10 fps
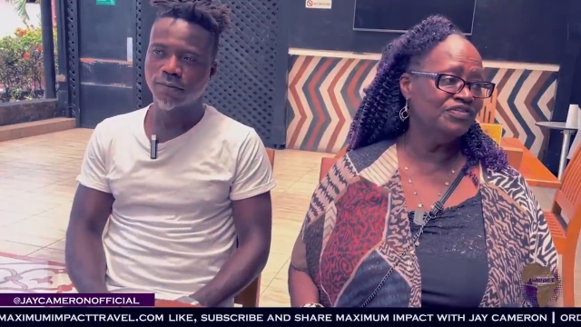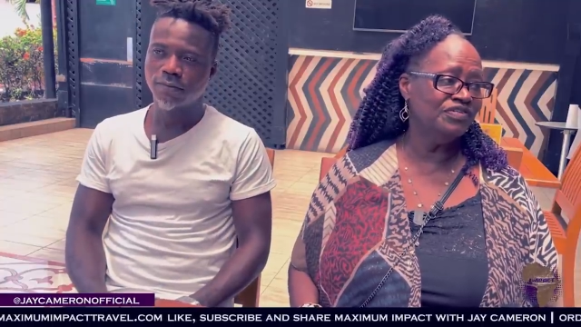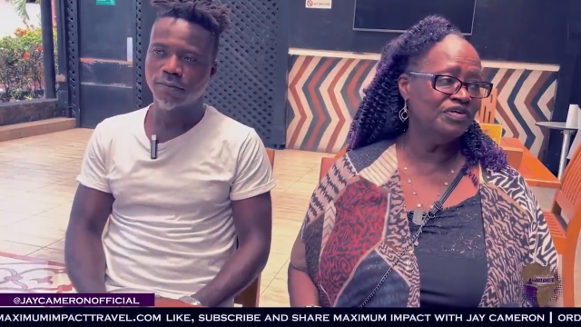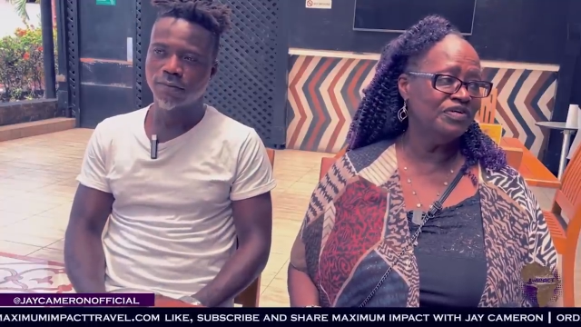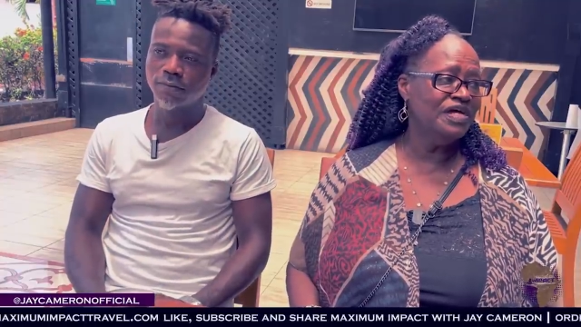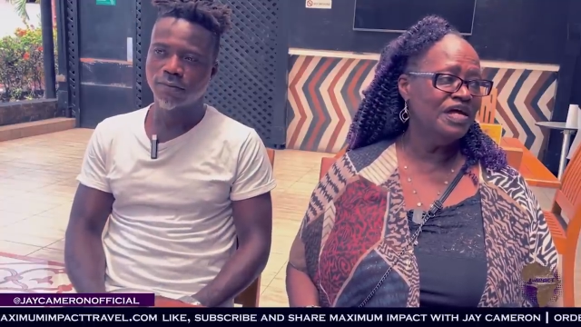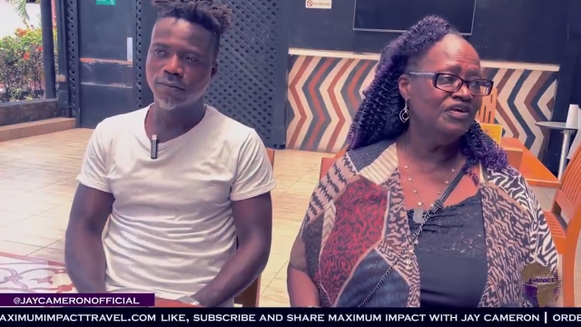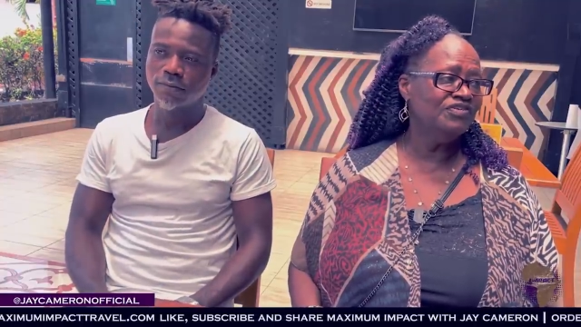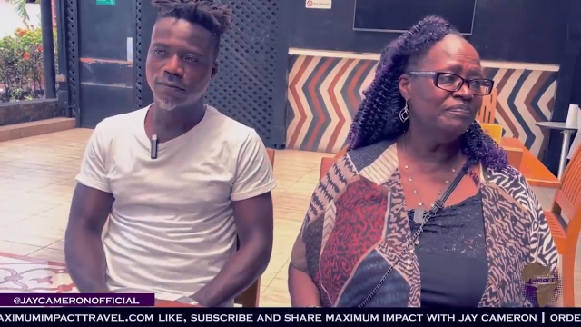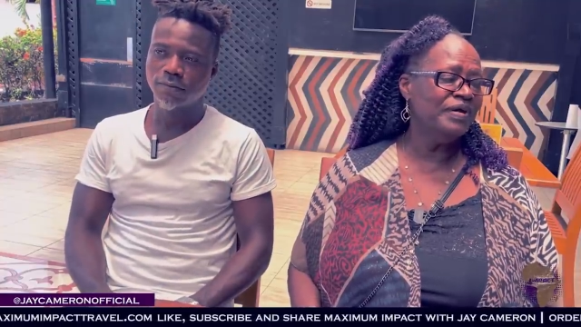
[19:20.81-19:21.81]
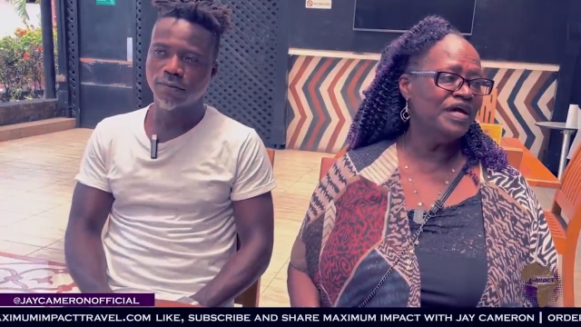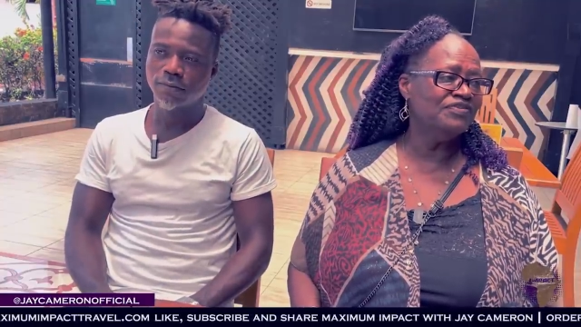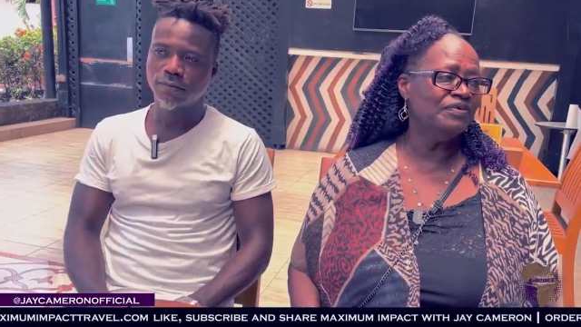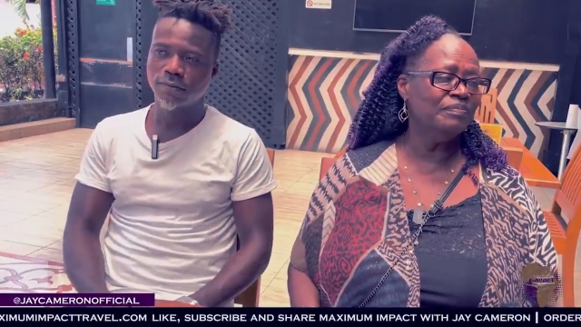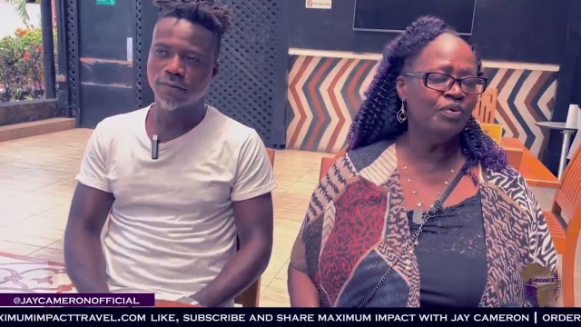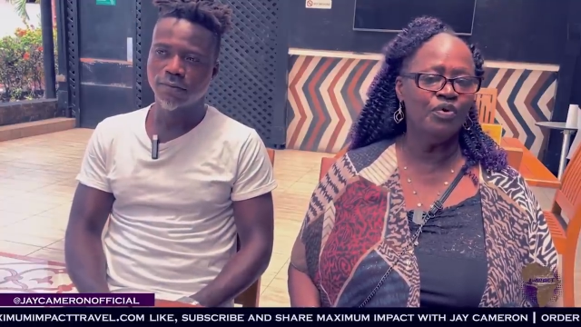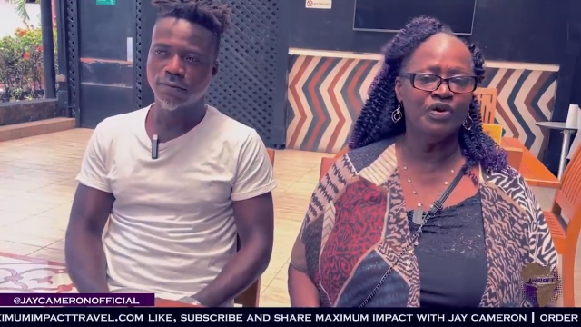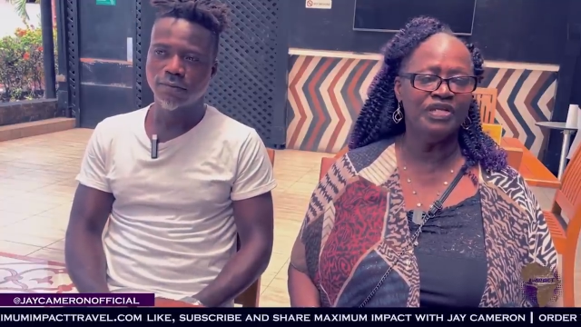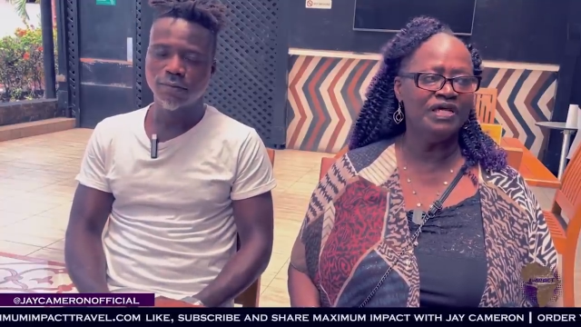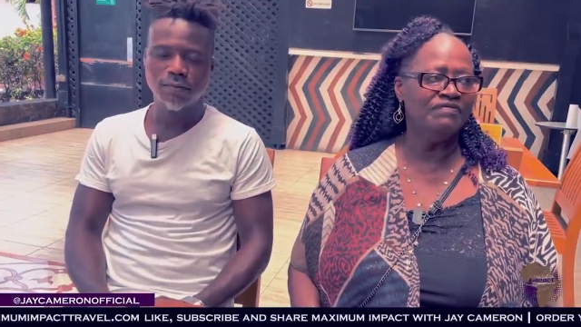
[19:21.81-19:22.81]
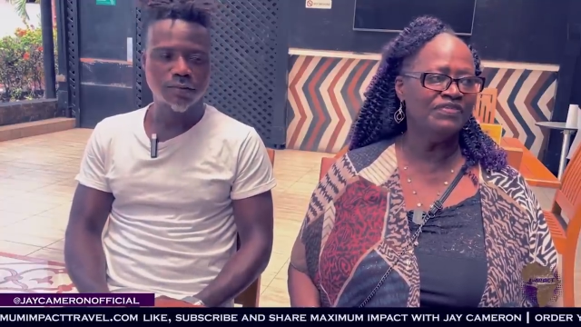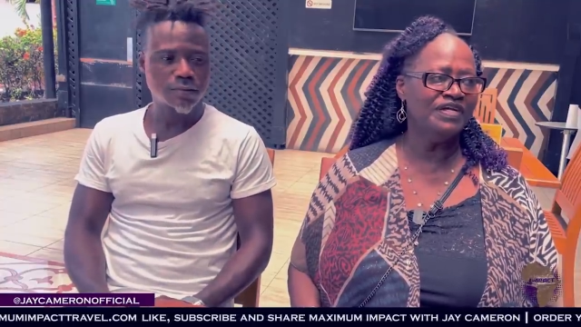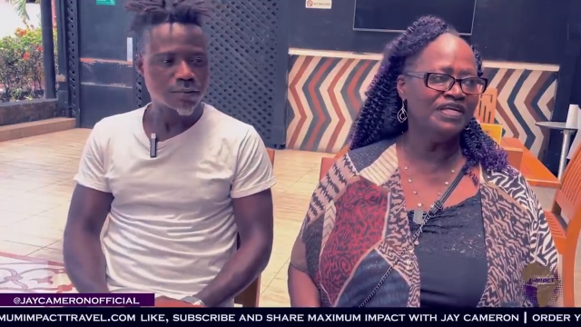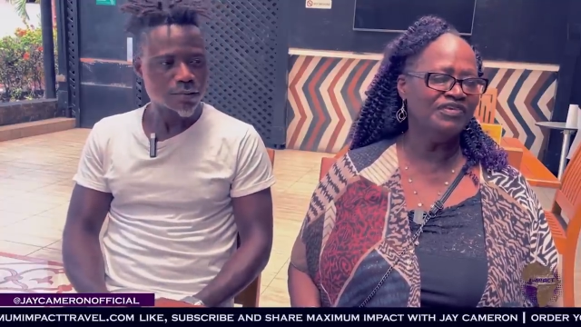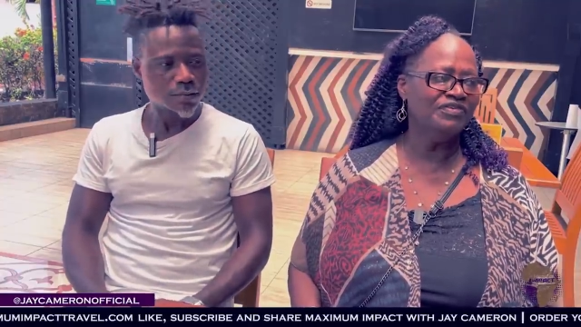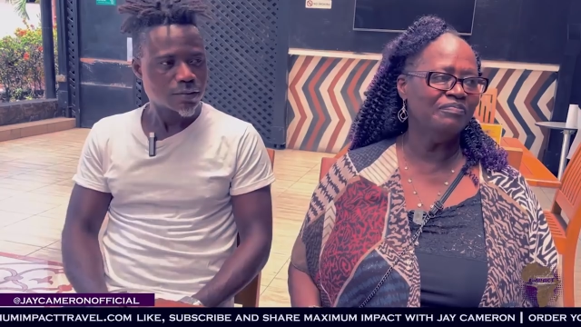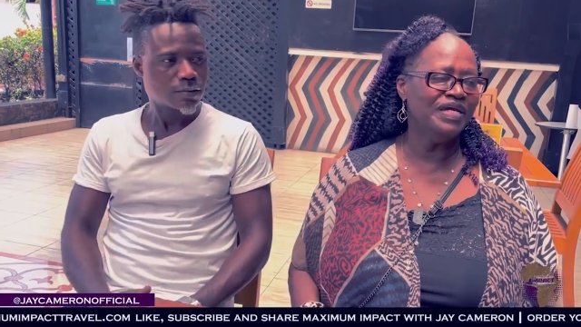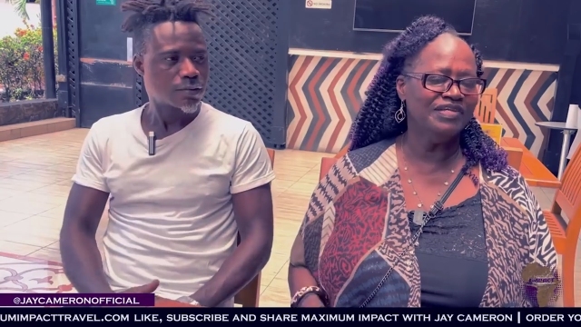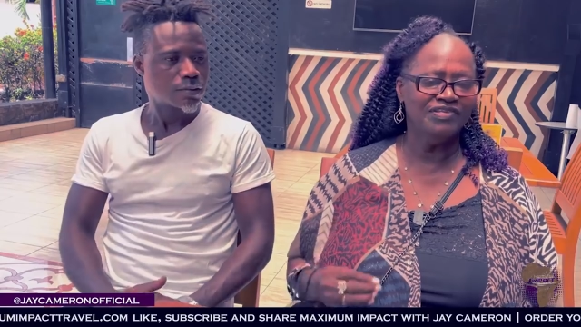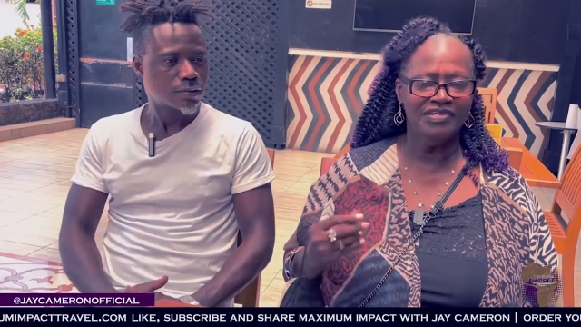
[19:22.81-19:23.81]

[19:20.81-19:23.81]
Speaker 1: Oh, she, she, she, she passed the she board making that and money. Everything. Yeah, she's making...